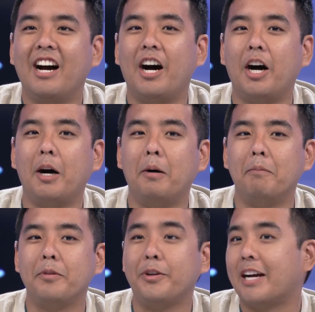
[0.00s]

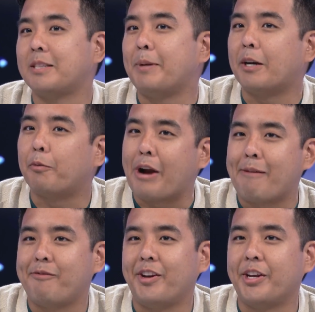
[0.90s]
You guys made a
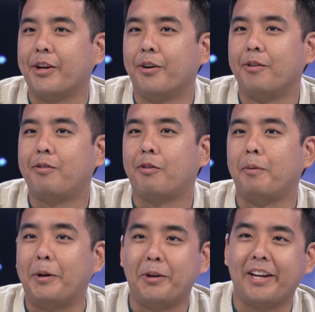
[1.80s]
rap video for
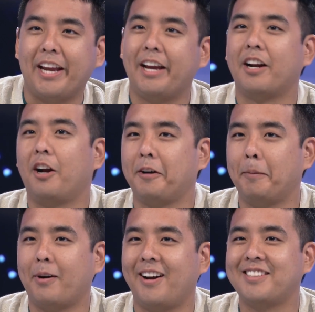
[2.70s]
Mutaking and
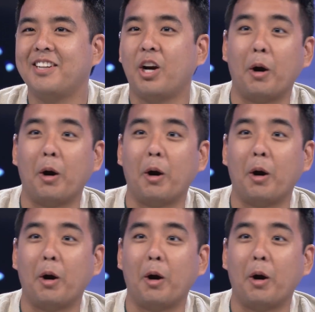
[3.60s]
Hungrybox.